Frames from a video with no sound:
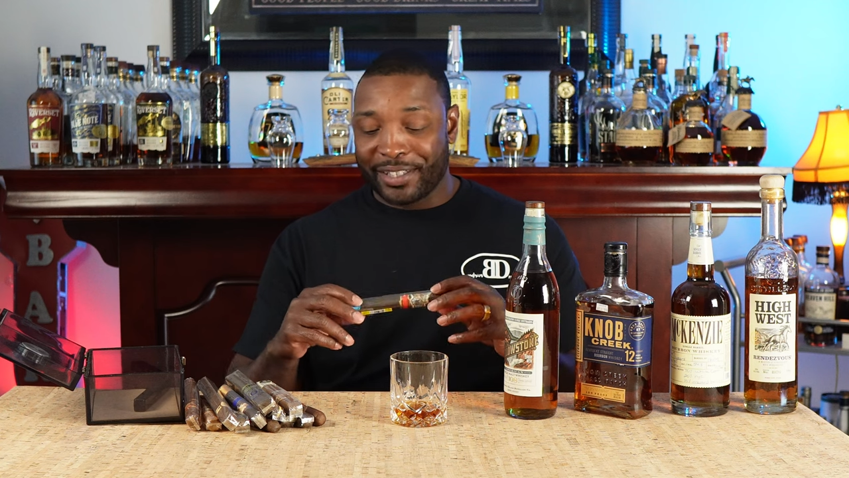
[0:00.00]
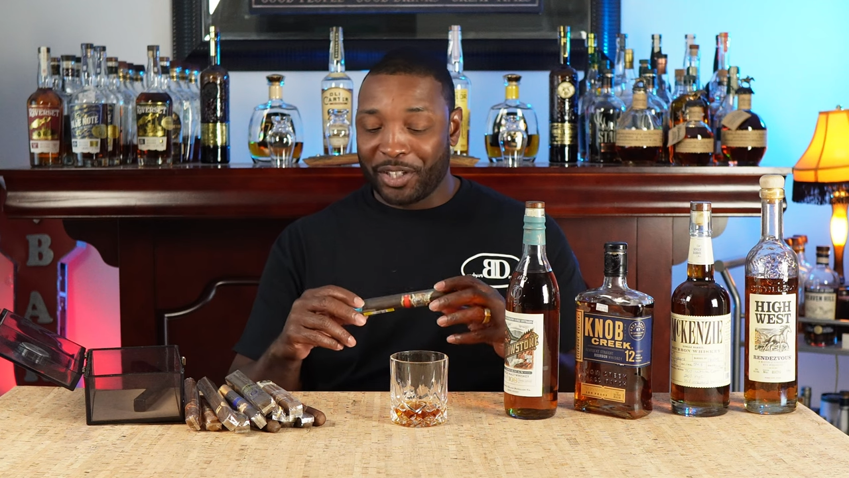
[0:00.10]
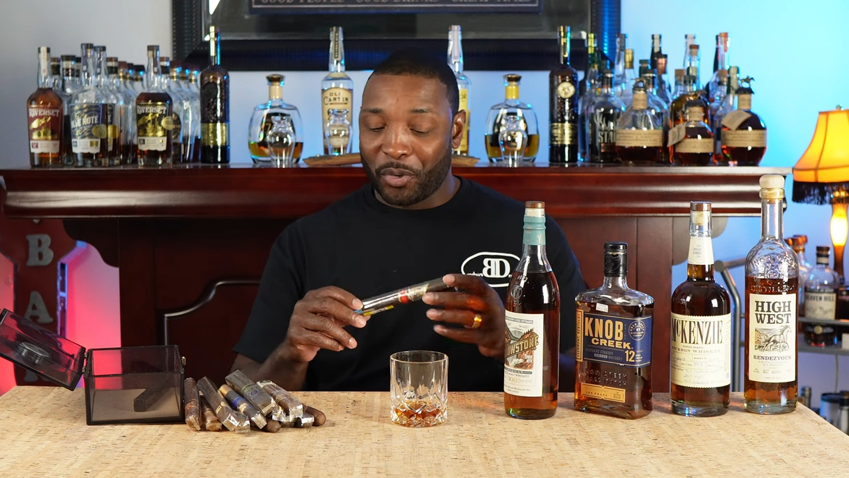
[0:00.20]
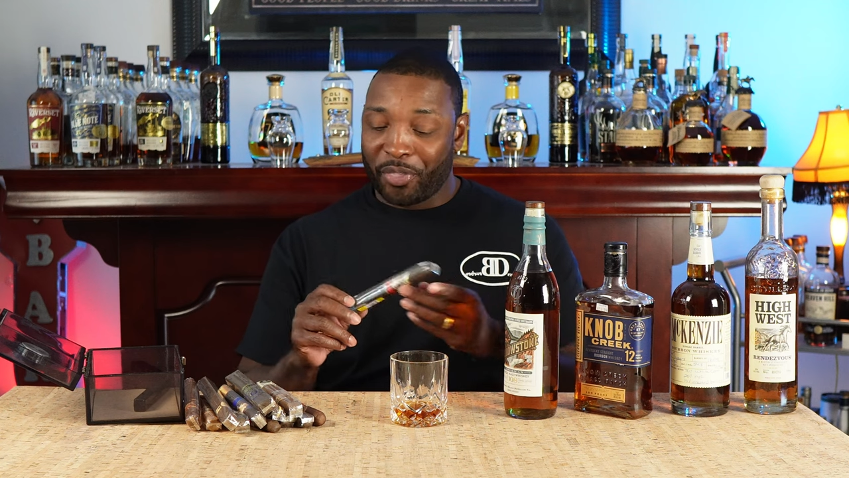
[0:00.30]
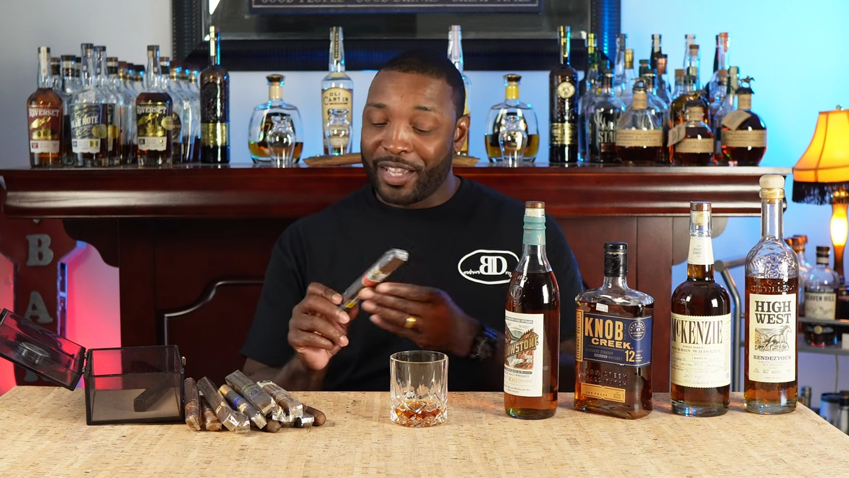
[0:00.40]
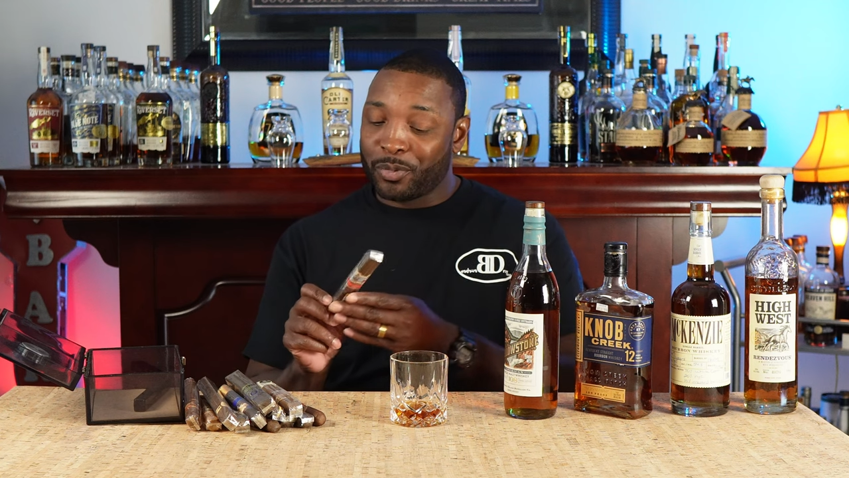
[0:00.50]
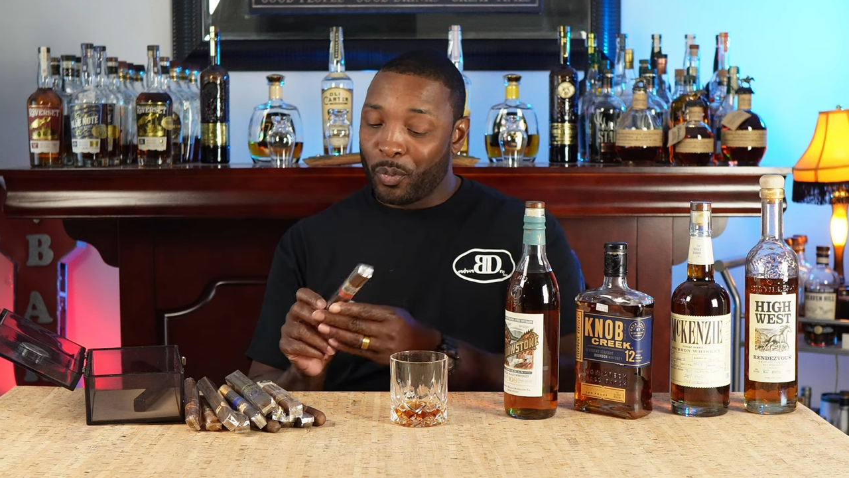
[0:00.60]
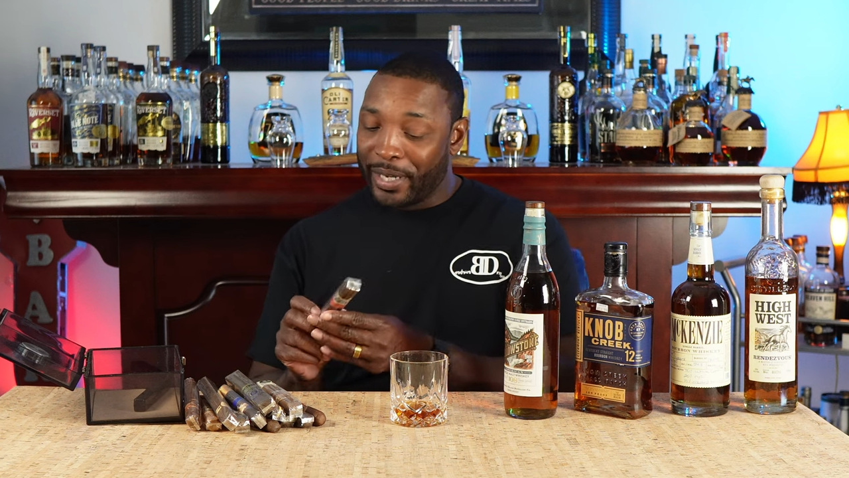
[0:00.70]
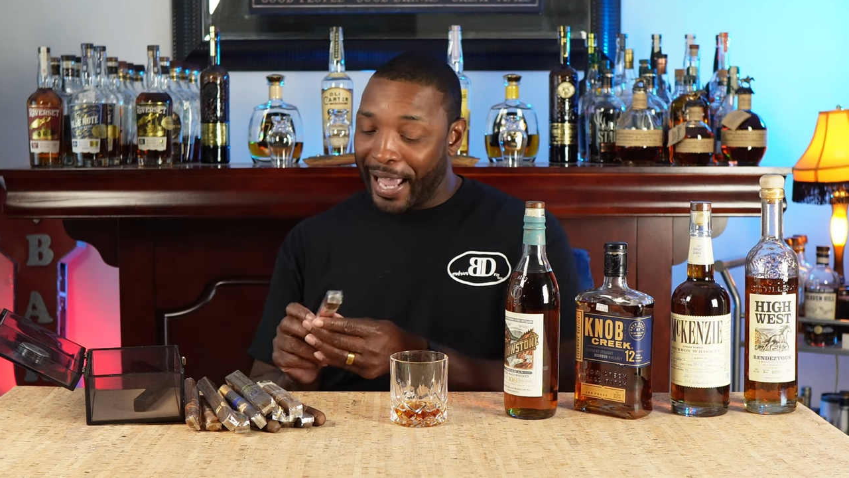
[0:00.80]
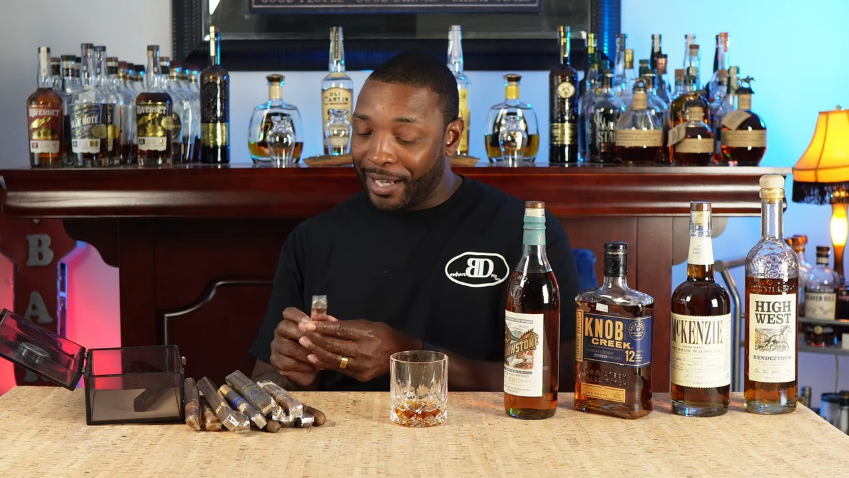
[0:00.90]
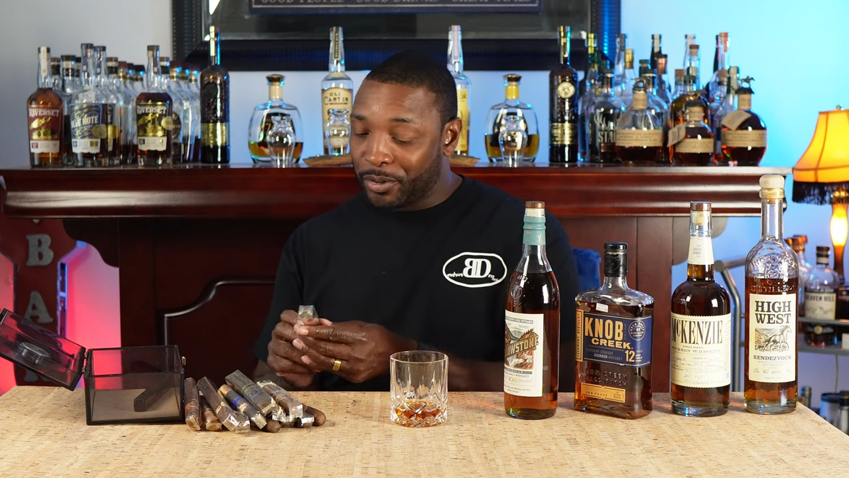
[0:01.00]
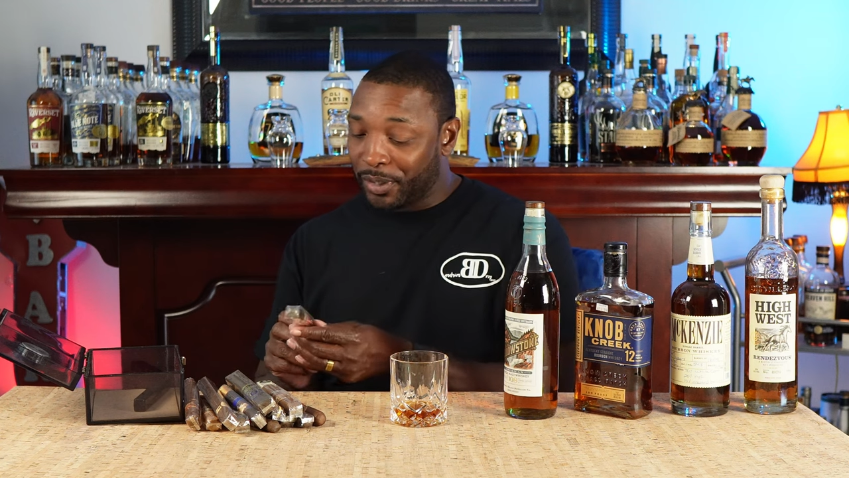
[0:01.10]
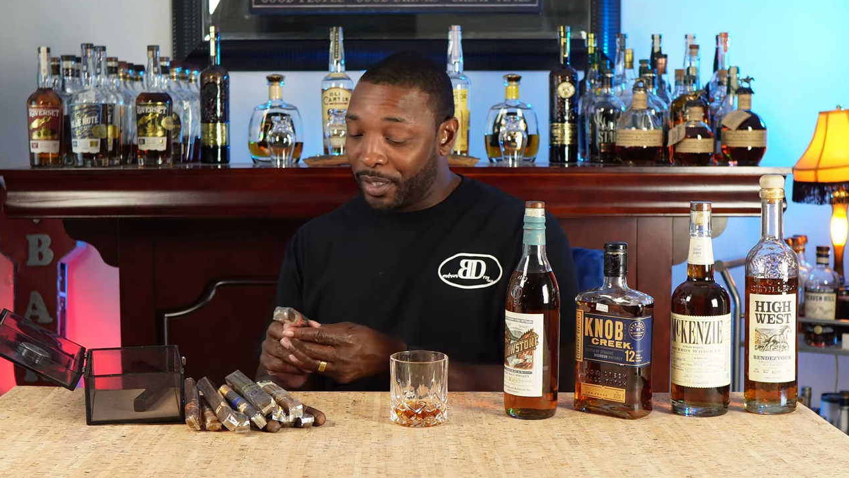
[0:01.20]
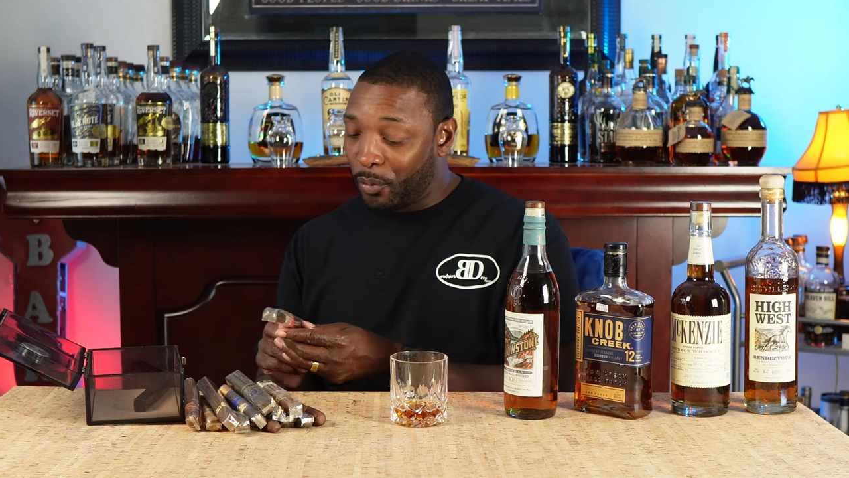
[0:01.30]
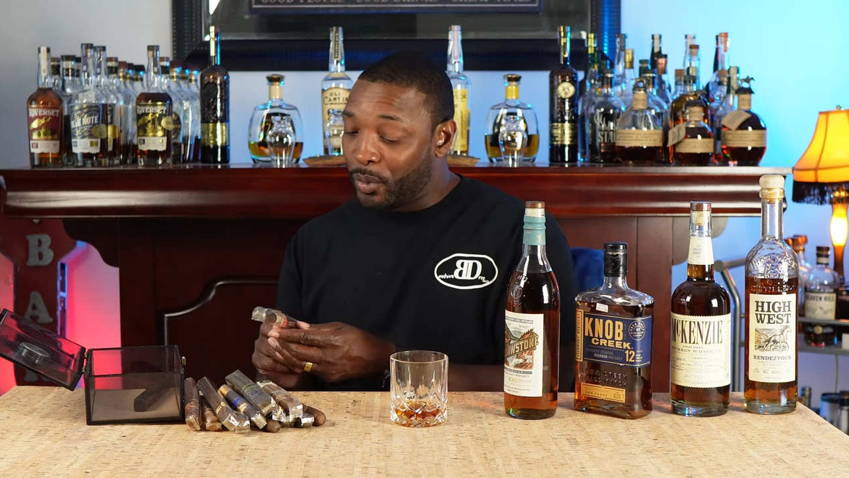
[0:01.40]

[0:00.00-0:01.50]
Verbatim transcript: So this one actually